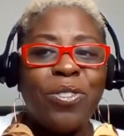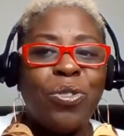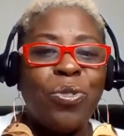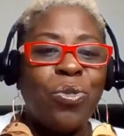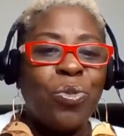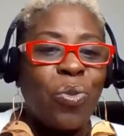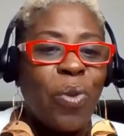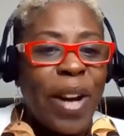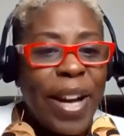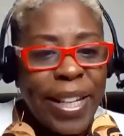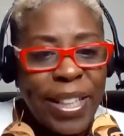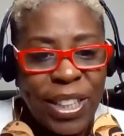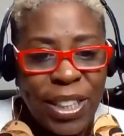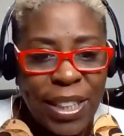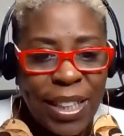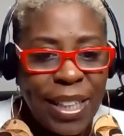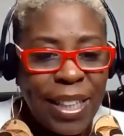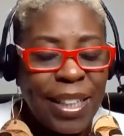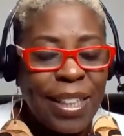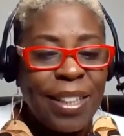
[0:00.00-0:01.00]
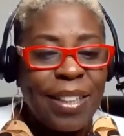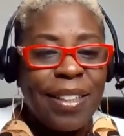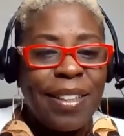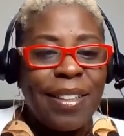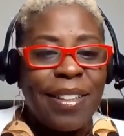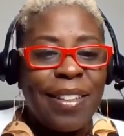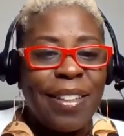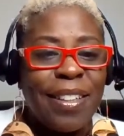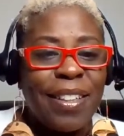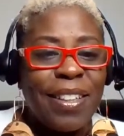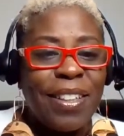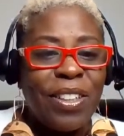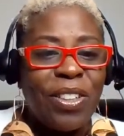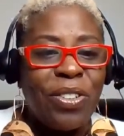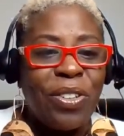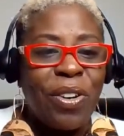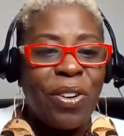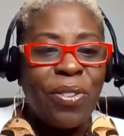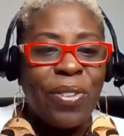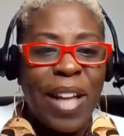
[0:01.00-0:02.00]
dredging,
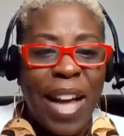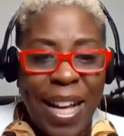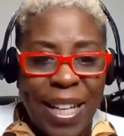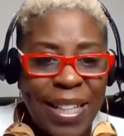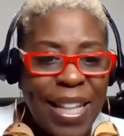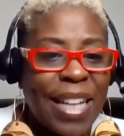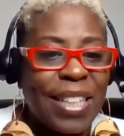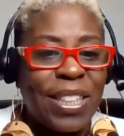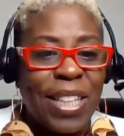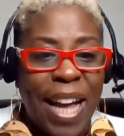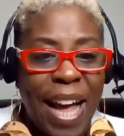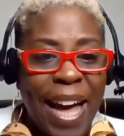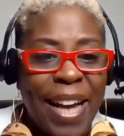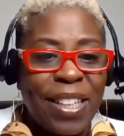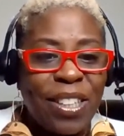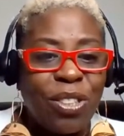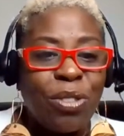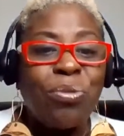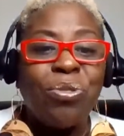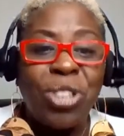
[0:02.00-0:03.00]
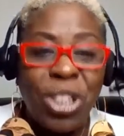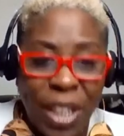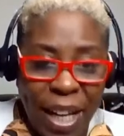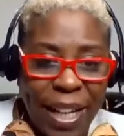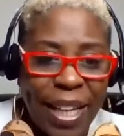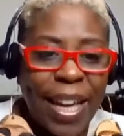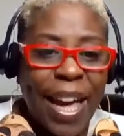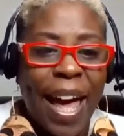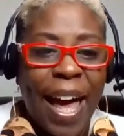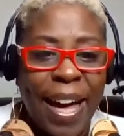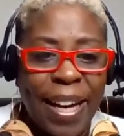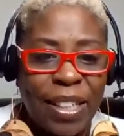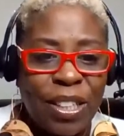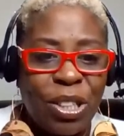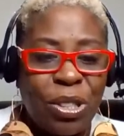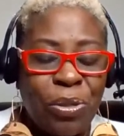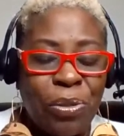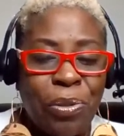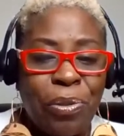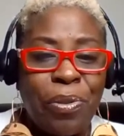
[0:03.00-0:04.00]
that's your attitude. Check your
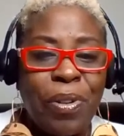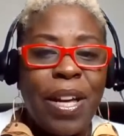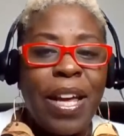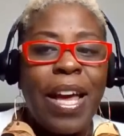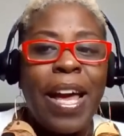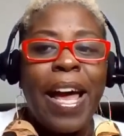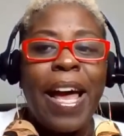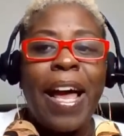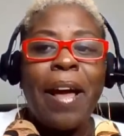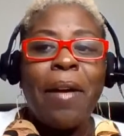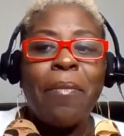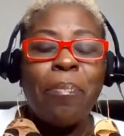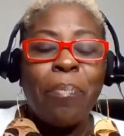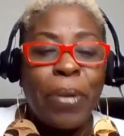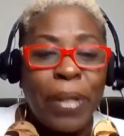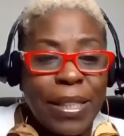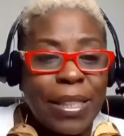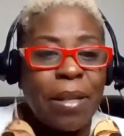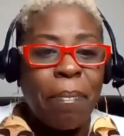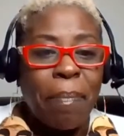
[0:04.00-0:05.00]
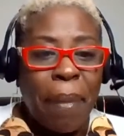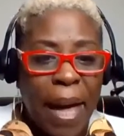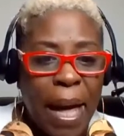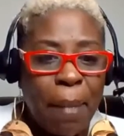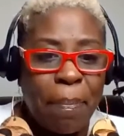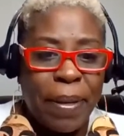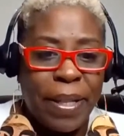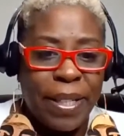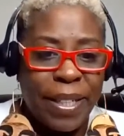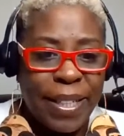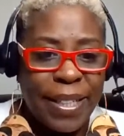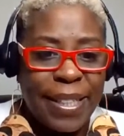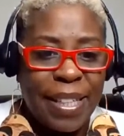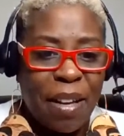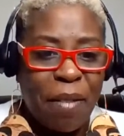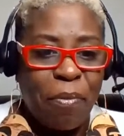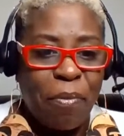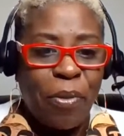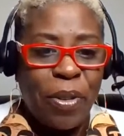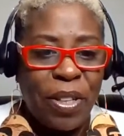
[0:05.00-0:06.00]
attitude. Put some pep in your
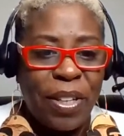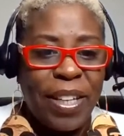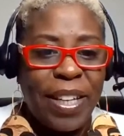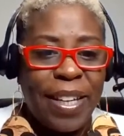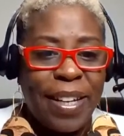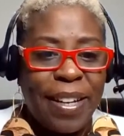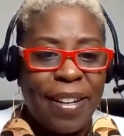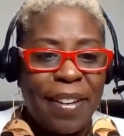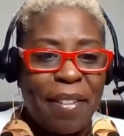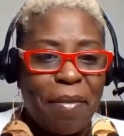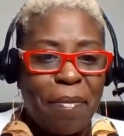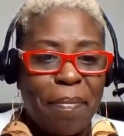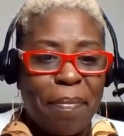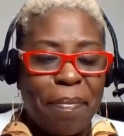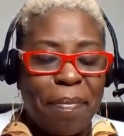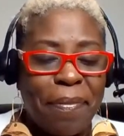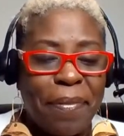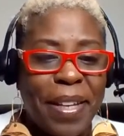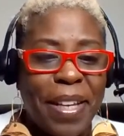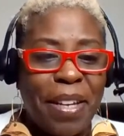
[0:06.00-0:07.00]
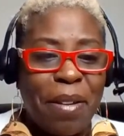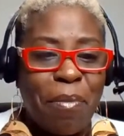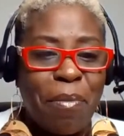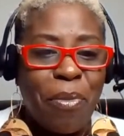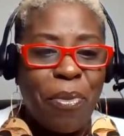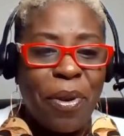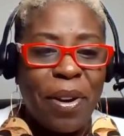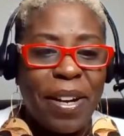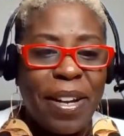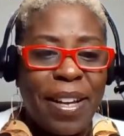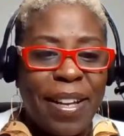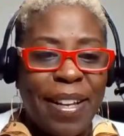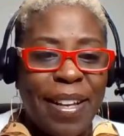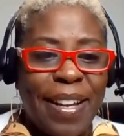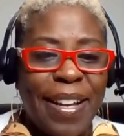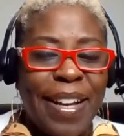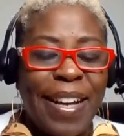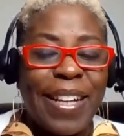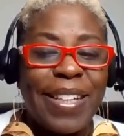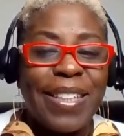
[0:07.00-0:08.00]
step when you get up in the morning.
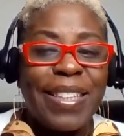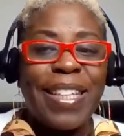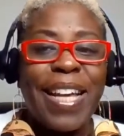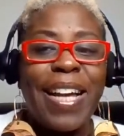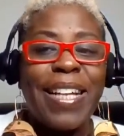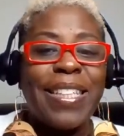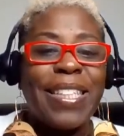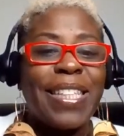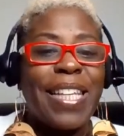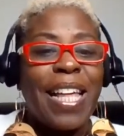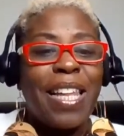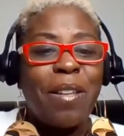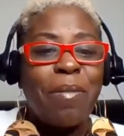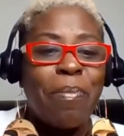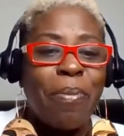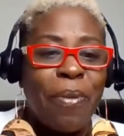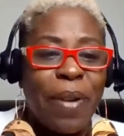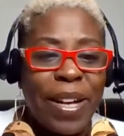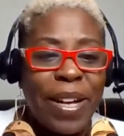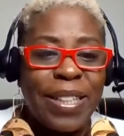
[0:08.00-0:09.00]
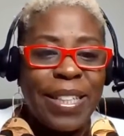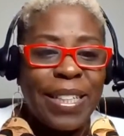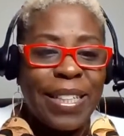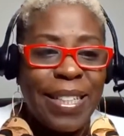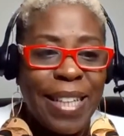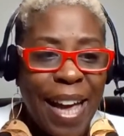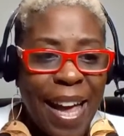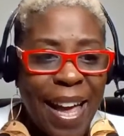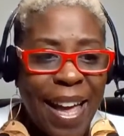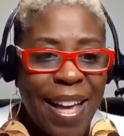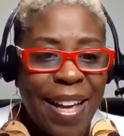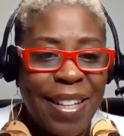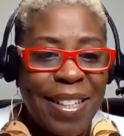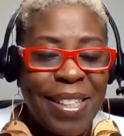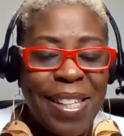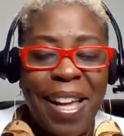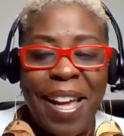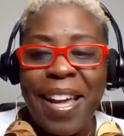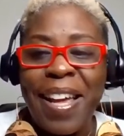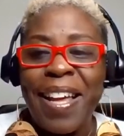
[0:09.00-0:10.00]
Celebrate the day.
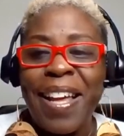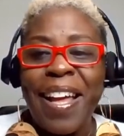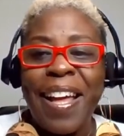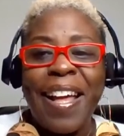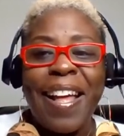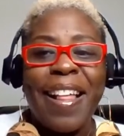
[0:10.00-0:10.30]
Say